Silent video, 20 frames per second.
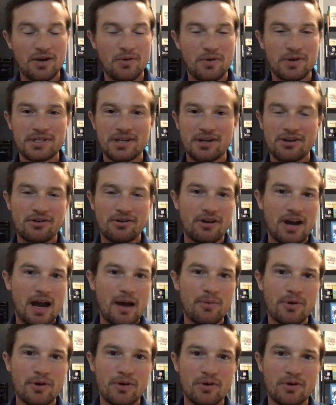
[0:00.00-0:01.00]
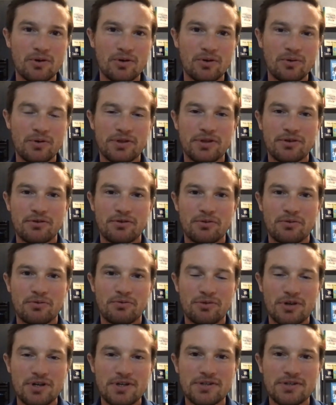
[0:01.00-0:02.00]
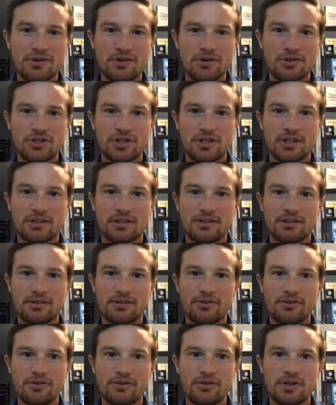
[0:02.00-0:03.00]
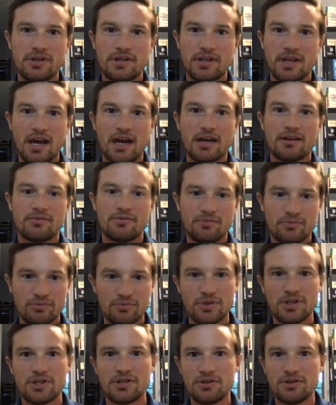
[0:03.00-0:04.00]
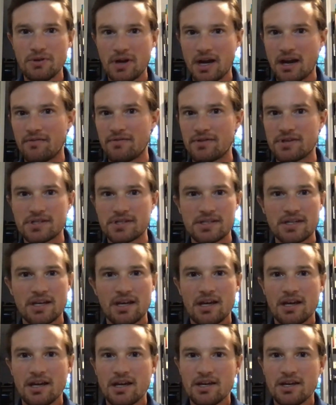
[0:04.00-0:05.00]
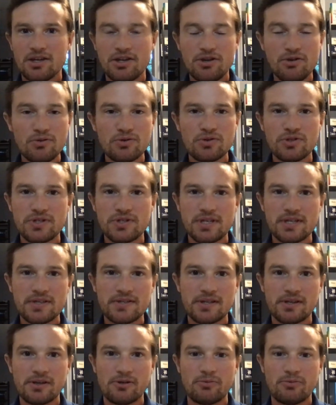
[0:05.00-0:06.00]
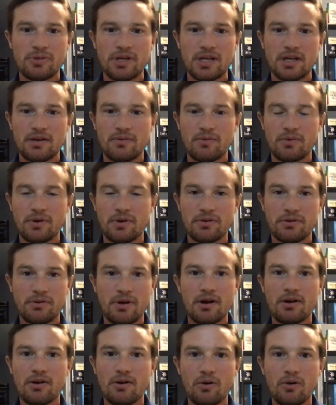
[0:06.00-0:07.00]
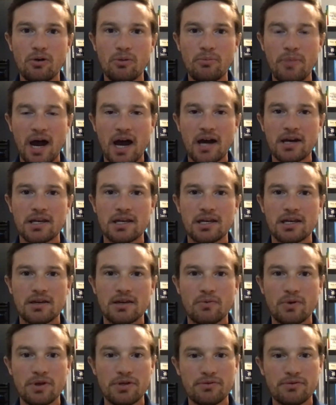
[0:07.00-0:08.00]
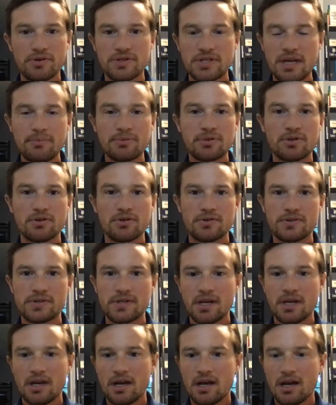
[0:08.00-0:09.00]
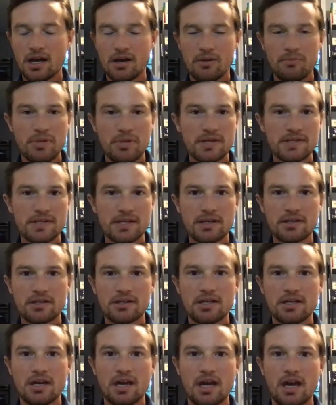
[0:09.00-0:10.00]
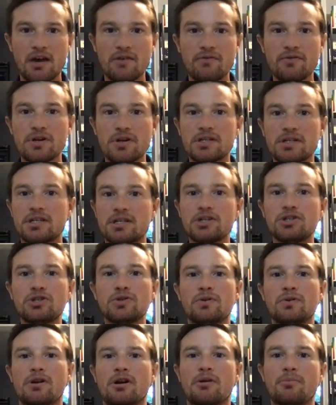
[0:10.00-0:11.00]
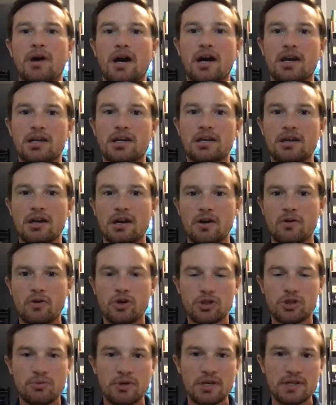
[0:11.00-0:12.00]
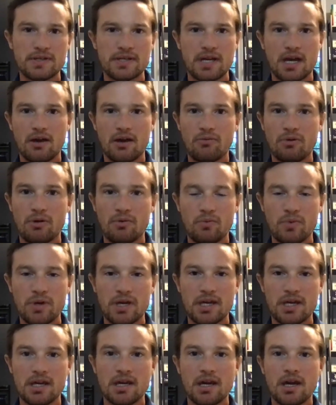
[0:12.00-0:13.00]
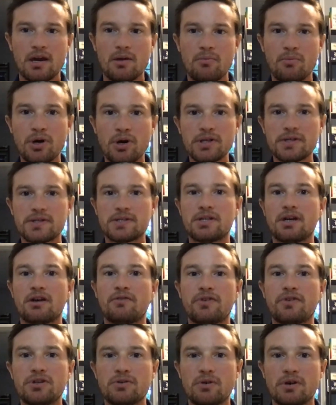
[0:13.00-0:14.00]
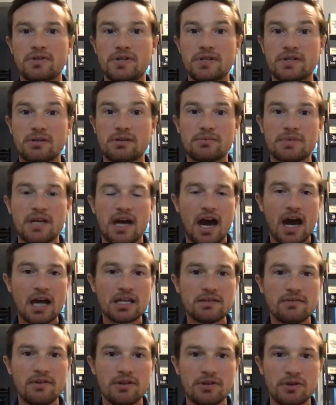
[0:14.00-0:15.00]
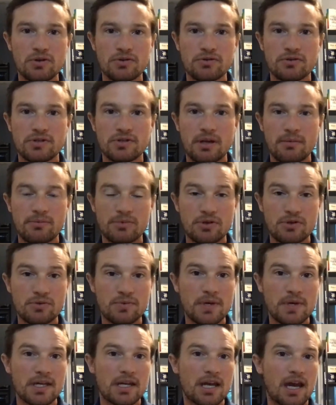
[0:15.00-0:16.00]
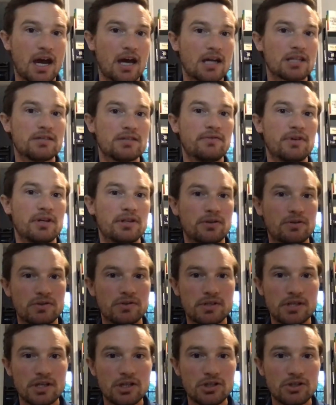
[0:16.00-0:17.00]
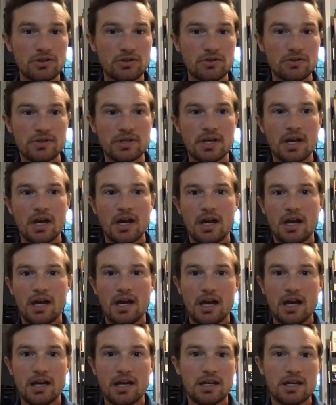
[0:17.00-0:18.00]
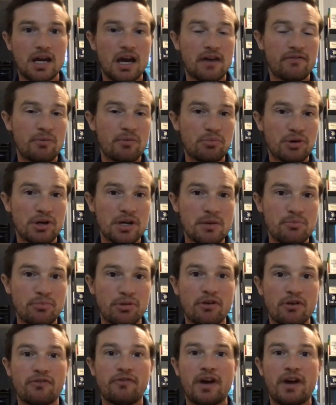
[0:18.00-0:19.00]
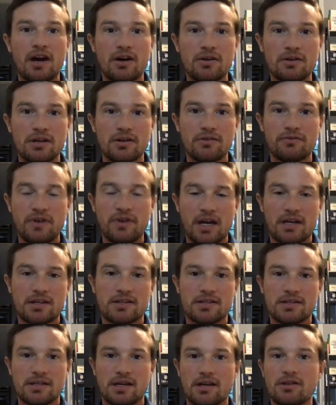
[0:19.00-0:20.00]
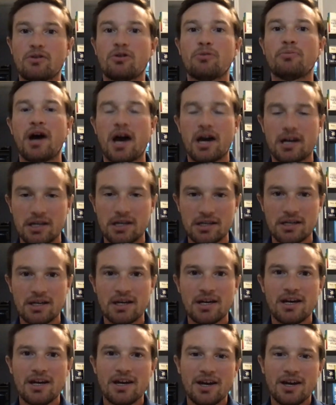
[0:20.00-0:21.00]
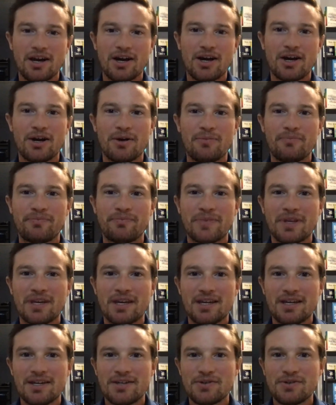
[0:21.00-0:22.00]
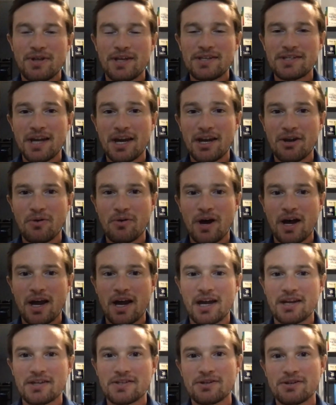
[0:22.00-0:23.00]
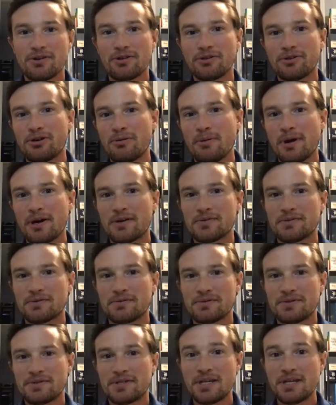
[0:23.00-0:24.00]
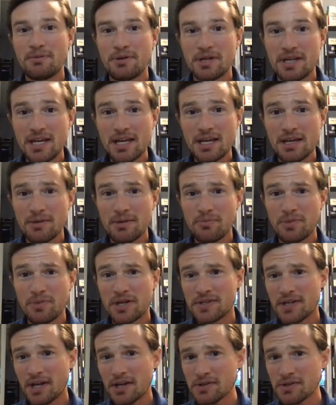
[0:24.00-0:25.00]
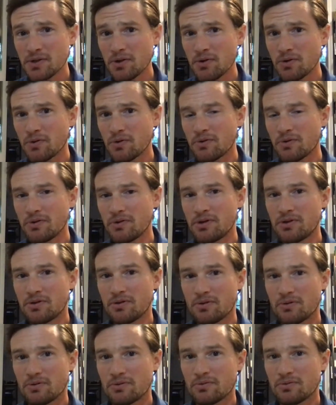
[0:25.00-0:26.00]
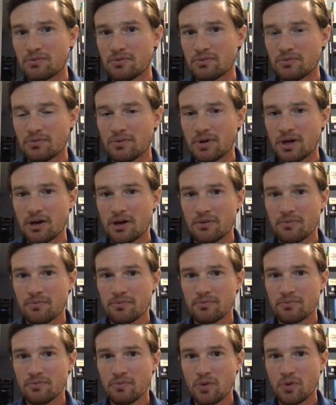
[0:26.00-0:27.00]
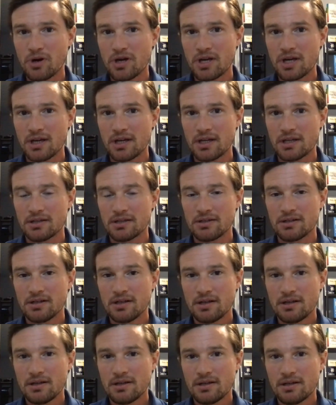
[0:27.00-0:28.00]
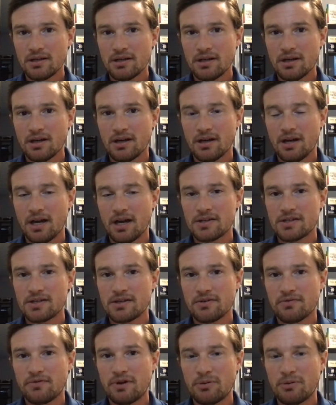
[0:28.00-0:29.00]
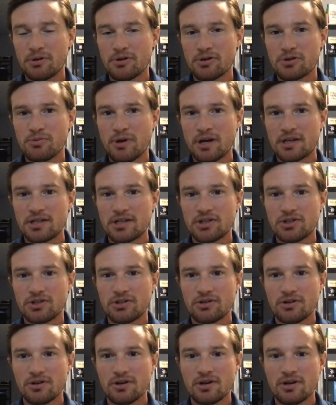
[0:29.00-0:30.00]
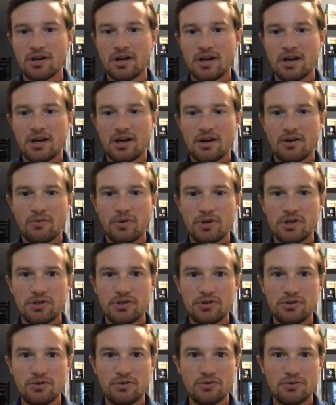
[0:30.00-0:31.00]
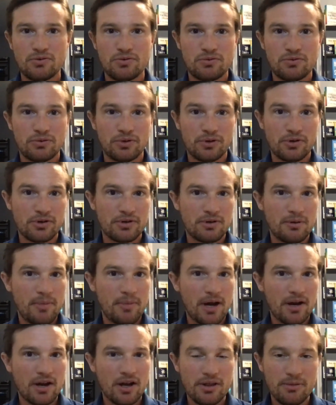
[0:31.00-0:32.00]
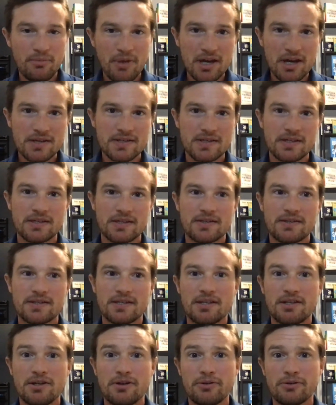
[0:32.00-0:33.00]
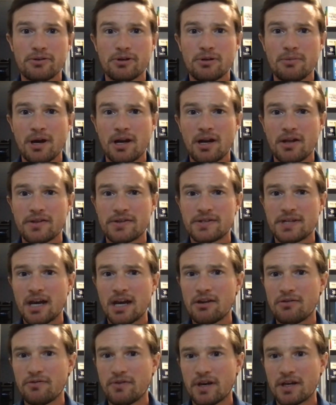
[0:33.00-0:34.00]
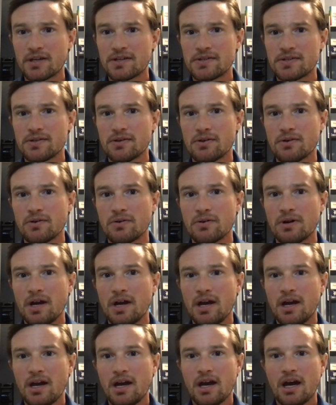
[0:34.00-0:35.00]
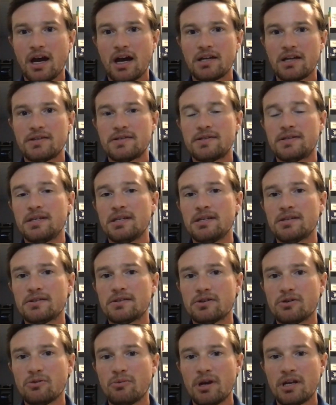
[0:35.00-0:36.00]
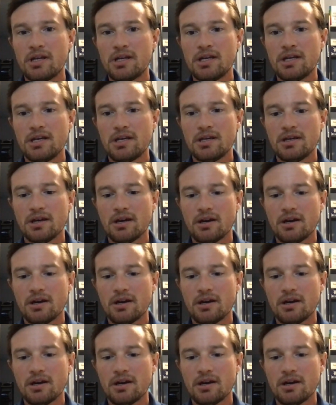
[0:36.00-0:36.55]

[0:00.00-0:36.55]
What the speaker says: went down a rabbit hole with the research and learned that we do have this huge system throughout our whole body with receptors on basically every tissue in our body, which means that when we put stuff into our system to activate those receptors, we can activate those tissues, and it can have a pretty profound effect on the whole body. So that's kind of why I started learning about CBD, because also, working in as a family nurse practitioner, we do learn about all the medicines, and then you learn about all the side effects. So I'd seen so many